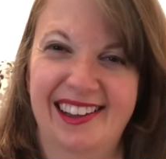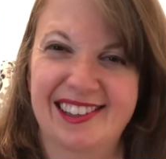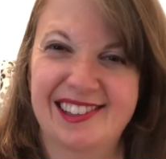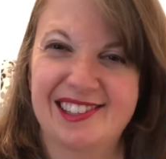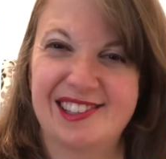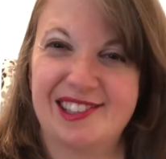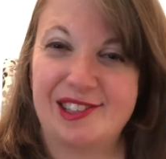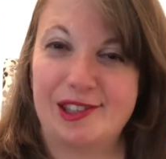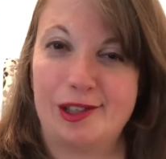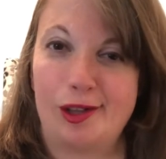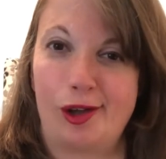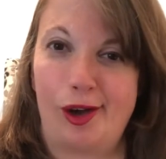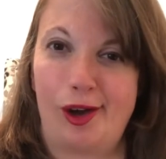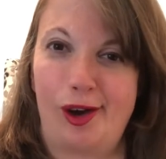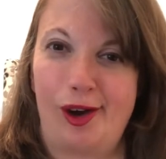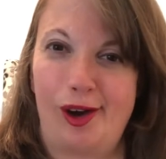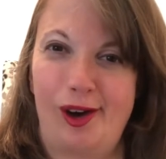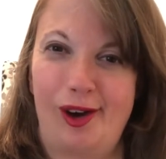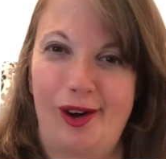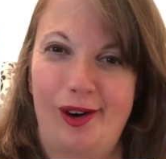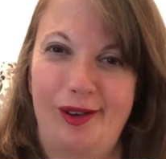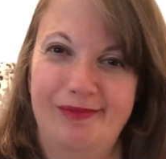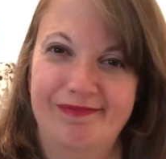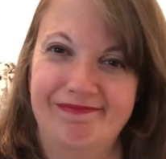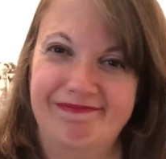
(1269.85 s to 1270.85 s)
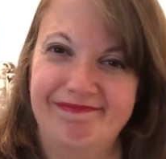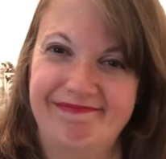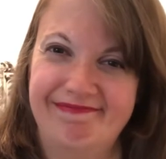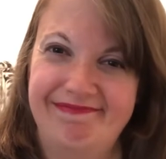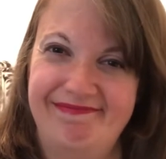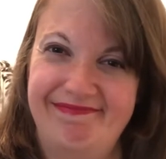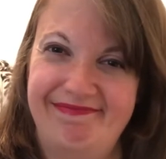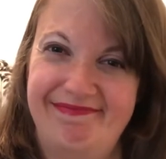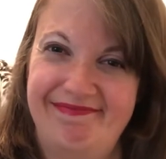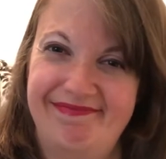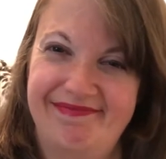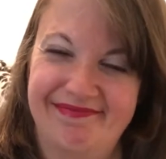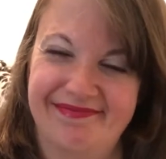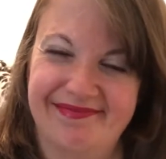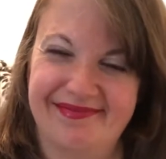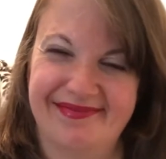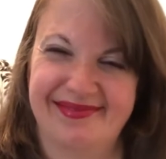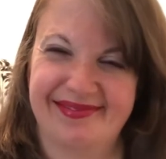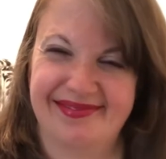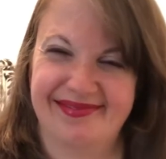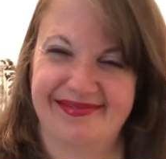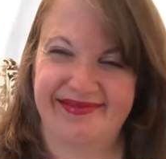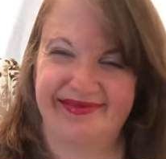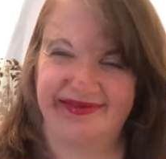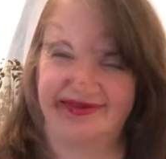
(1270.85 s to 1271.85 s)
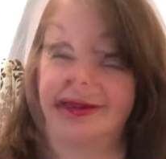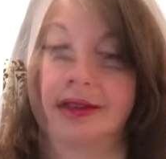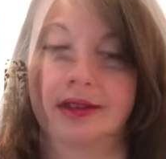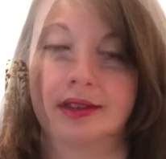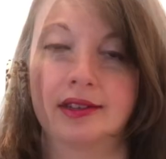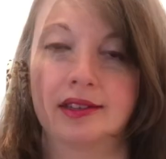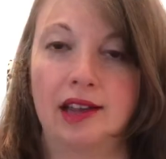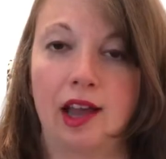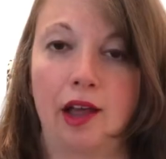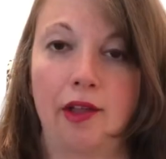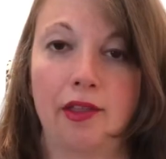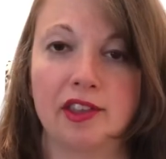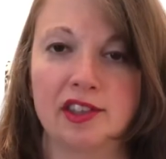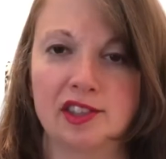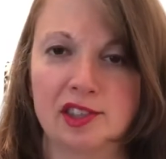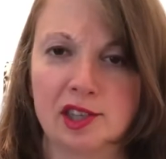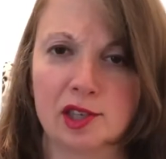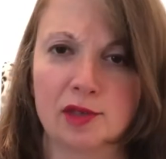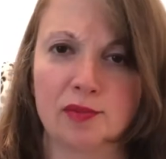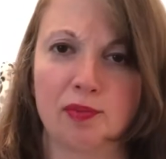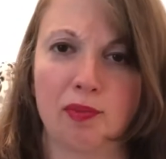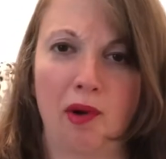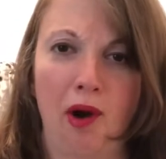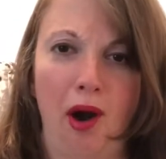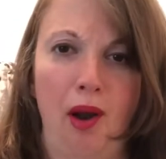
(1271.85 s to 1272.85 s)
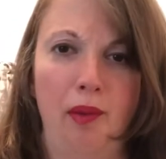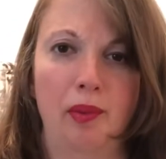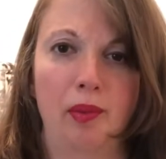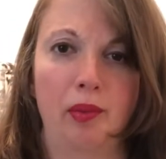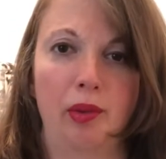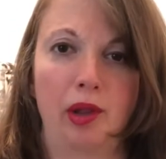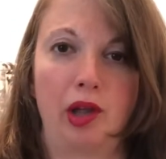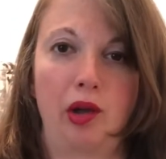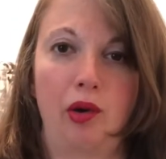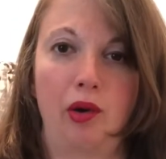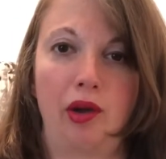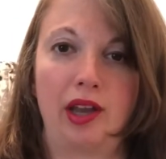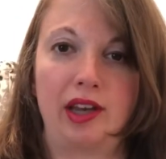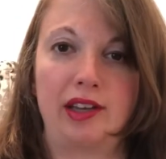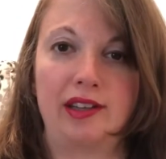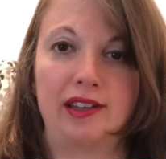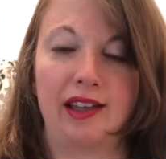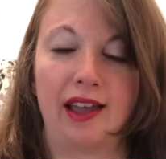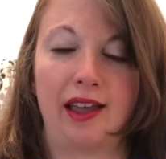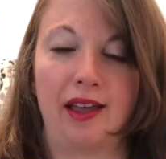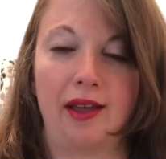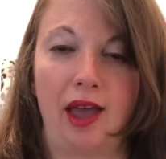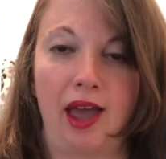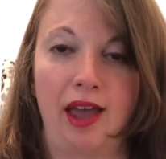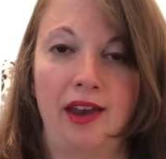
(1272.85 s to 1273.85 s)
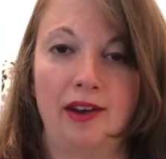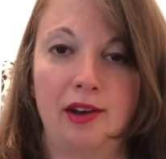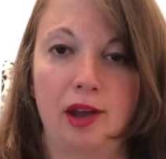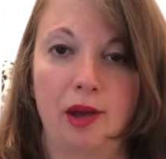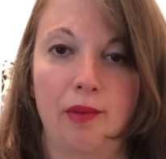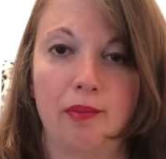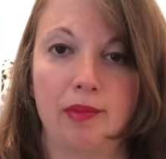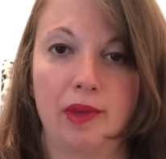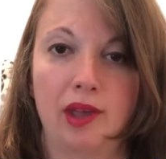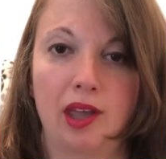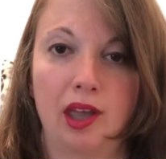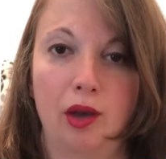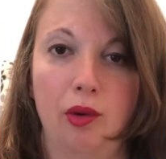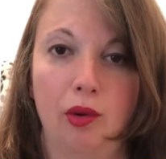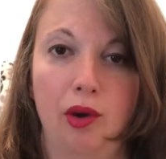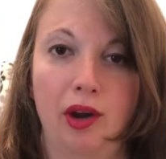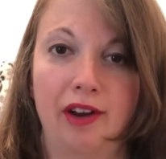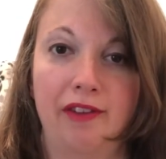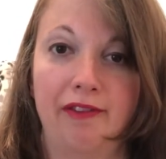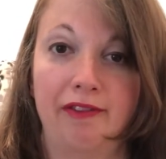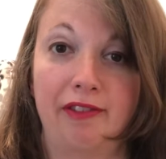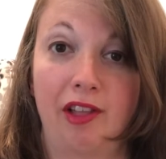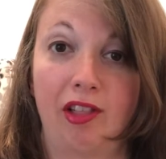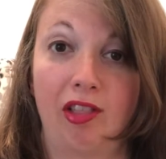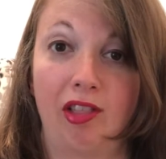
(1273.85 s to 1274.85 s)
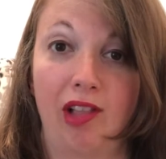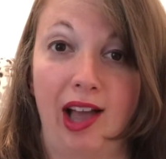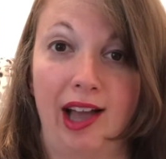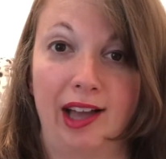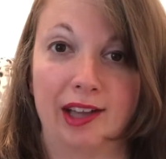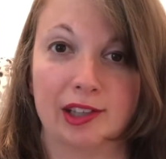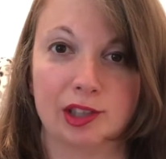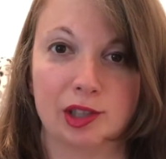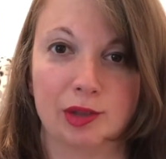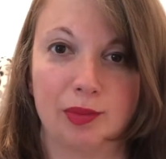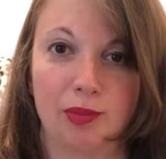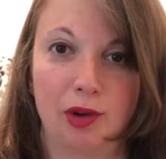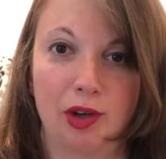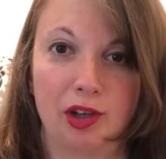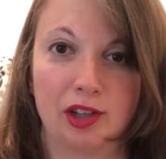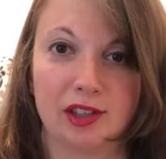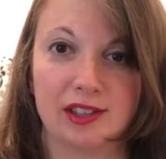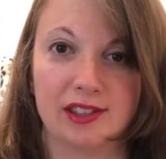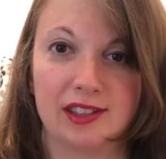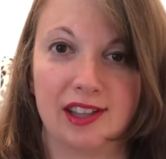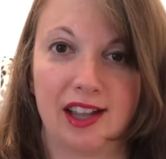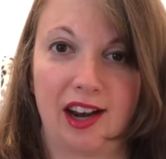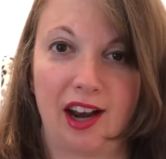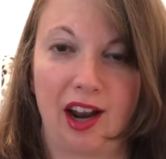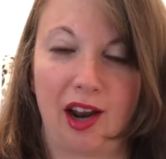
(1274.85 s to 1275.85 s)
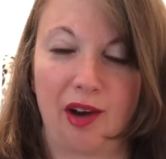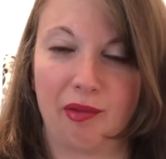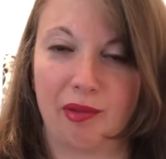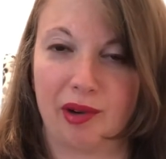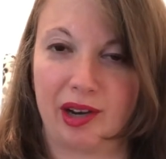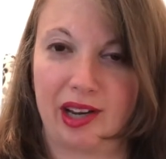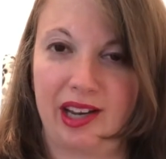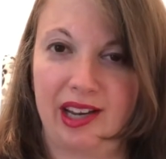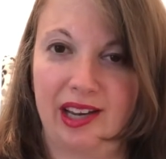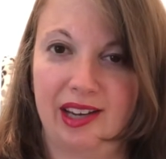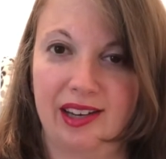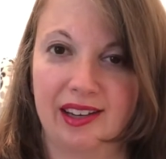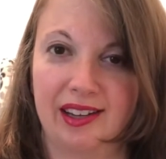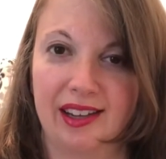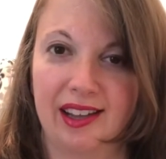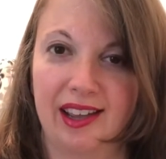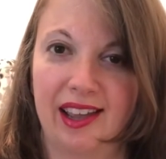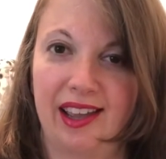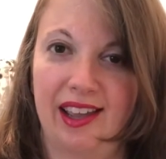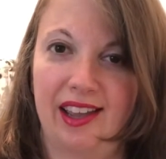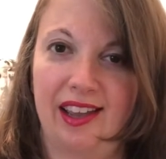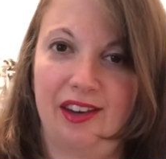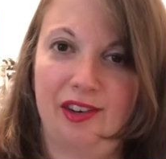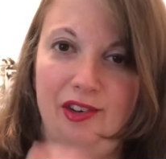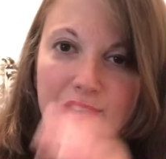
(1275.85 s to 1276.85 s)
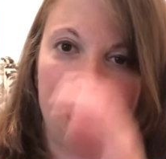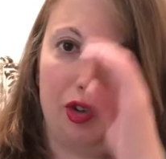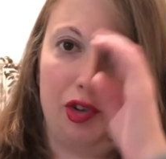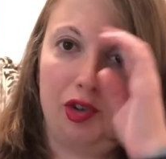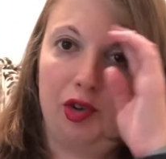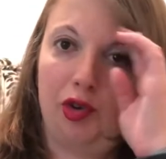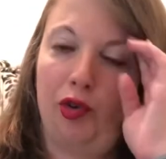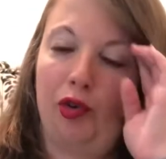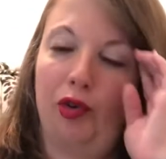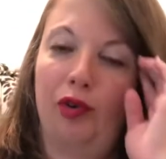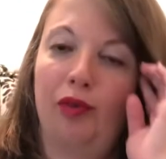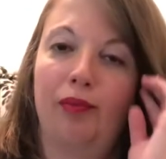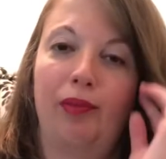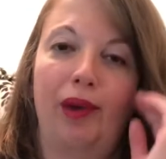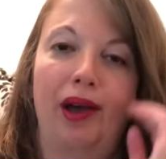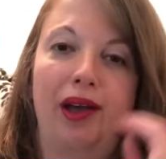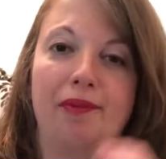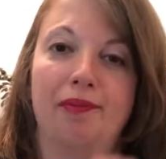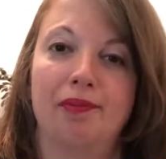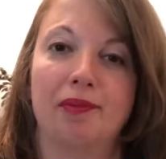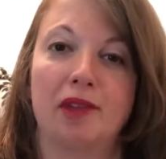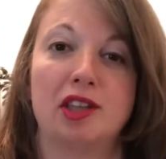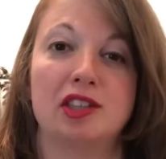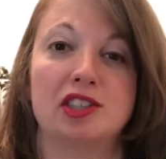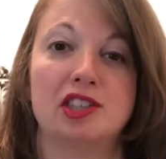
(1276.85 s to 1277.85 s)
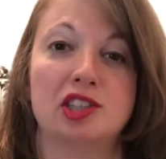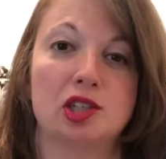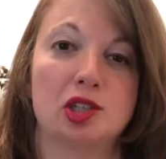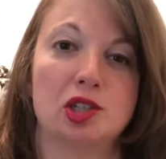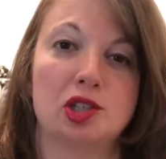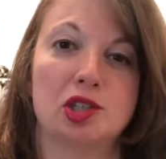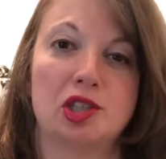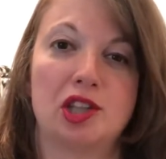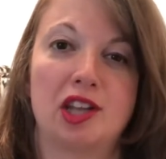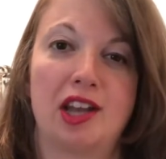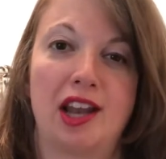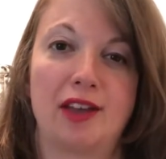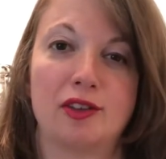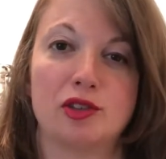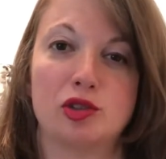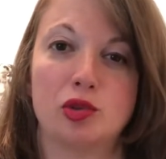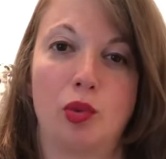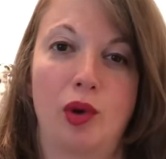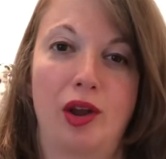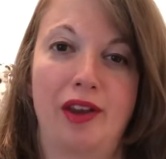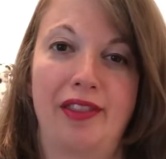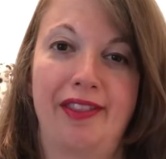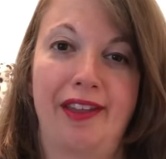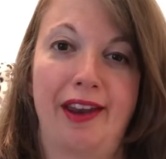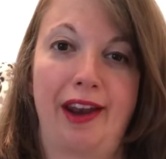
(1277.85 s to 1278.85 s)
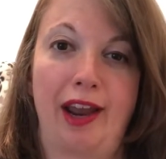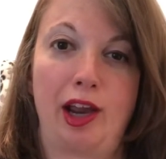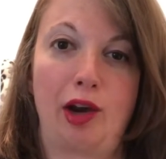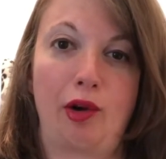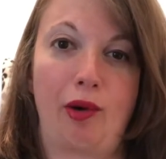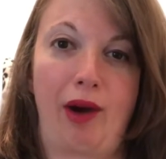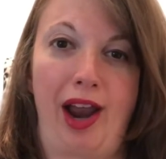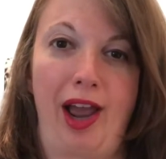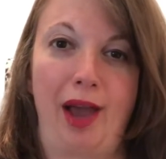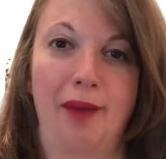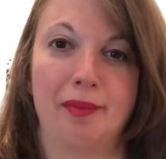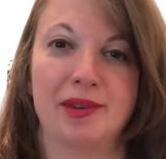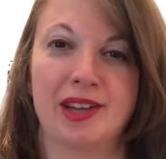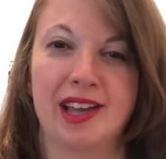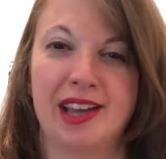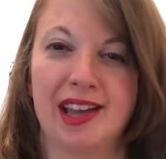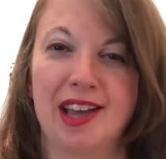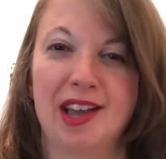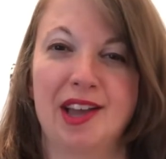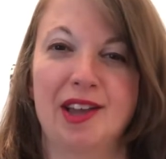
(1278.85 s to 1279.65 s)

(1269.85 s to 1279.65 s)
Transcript: So, Now, this is probably going to end up being one of the last books that I read in June, but it's just the next one that I grabbed.